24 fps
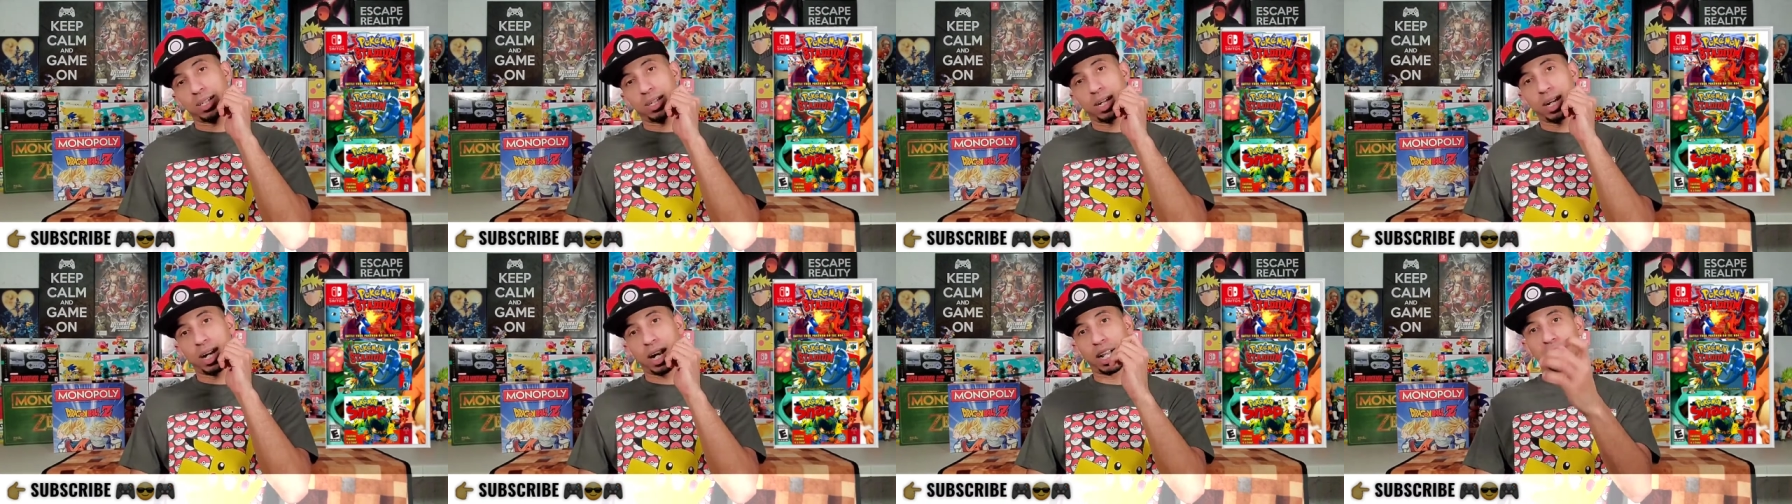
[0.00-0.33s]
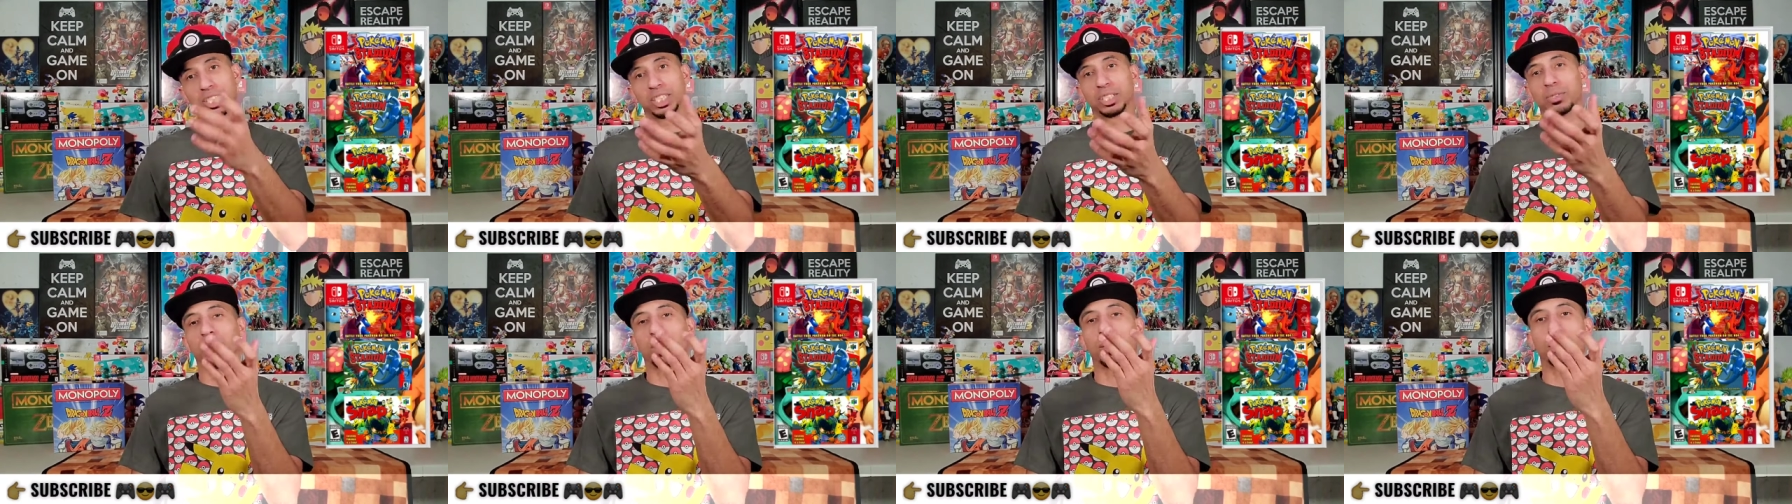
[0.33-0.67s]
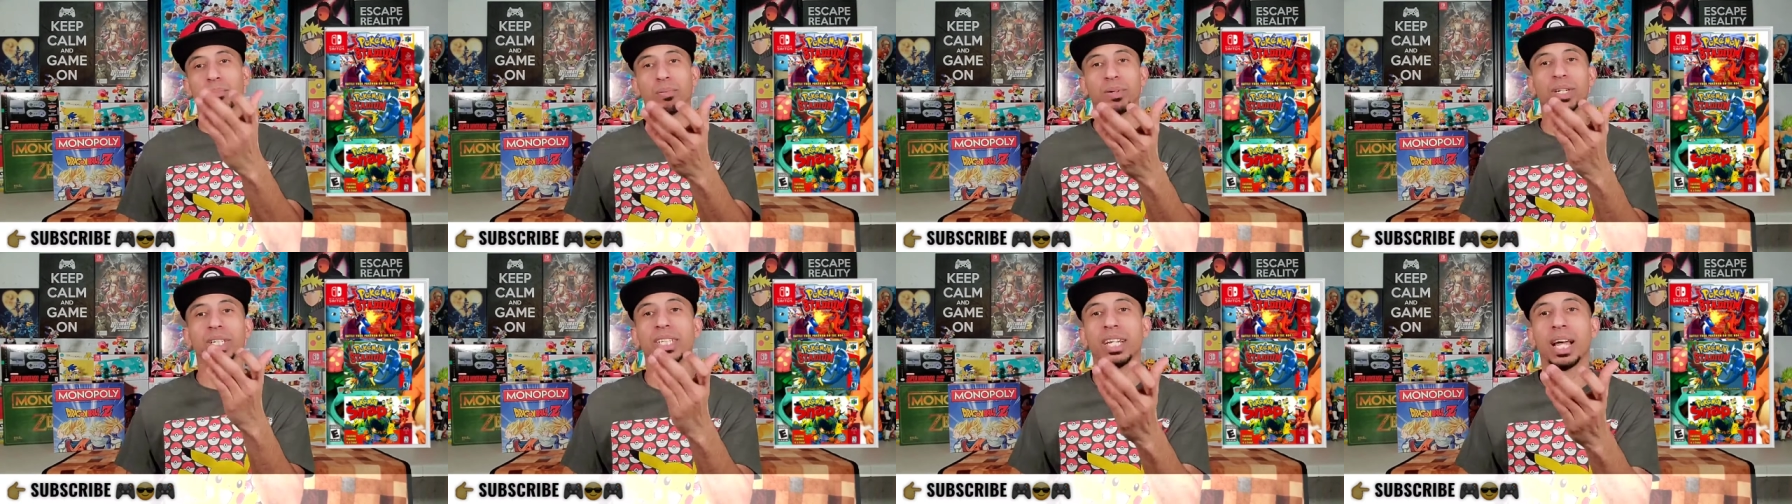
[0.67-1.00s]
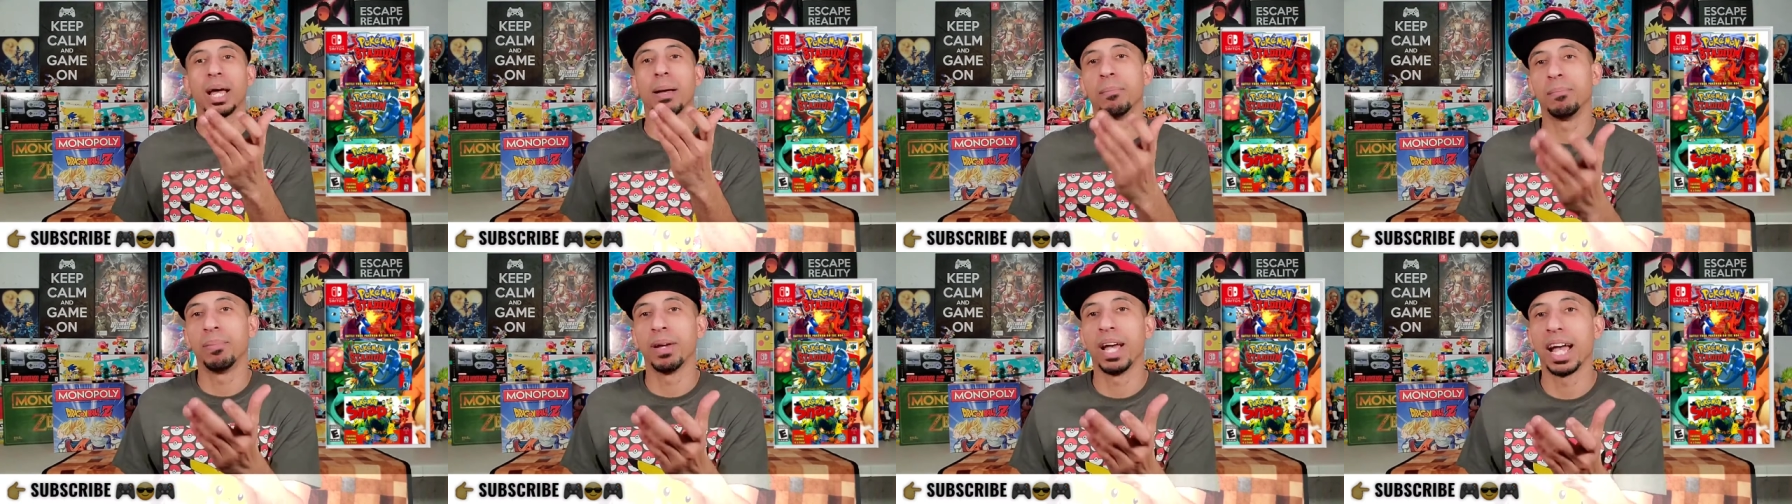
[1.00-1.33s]
I just want to bring
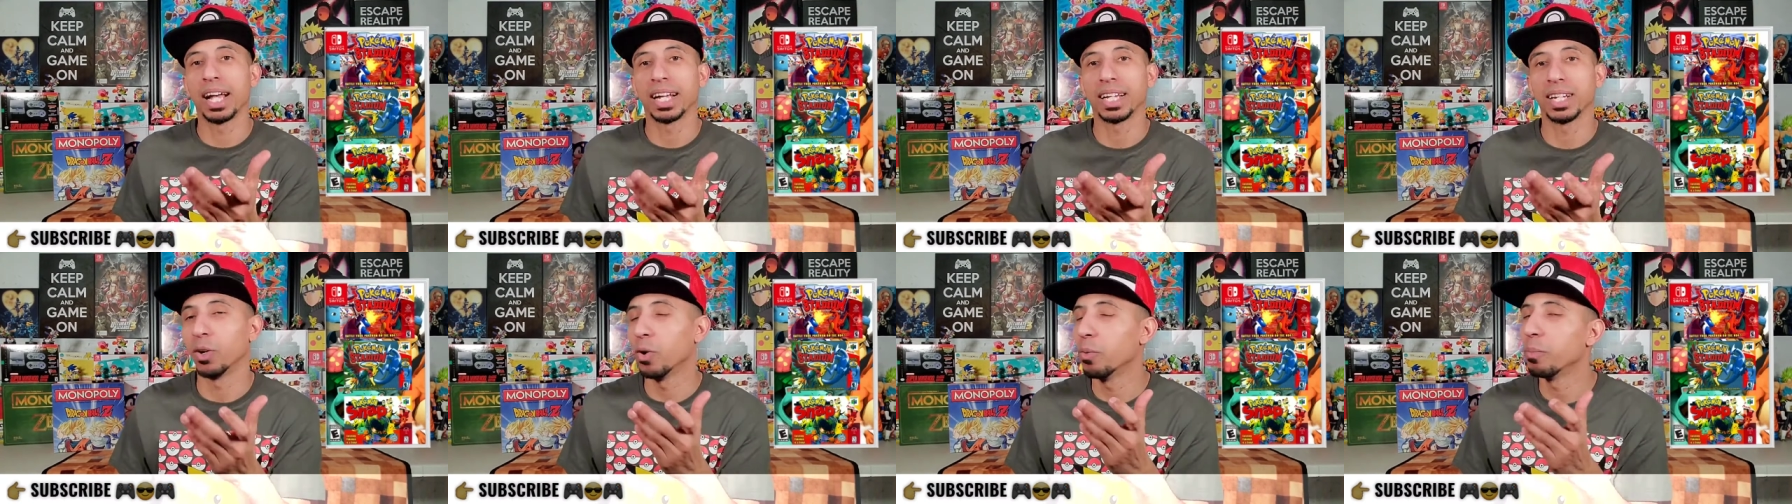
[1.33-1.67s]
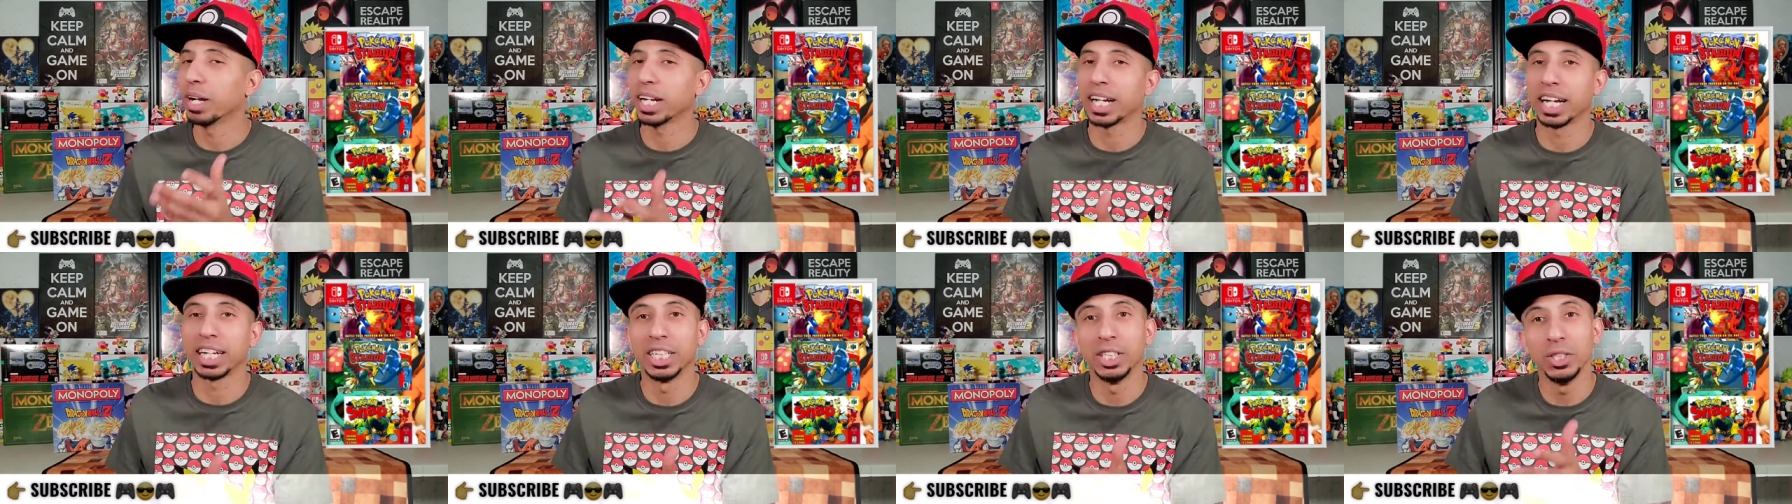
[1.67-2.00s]
that back. Oh my god,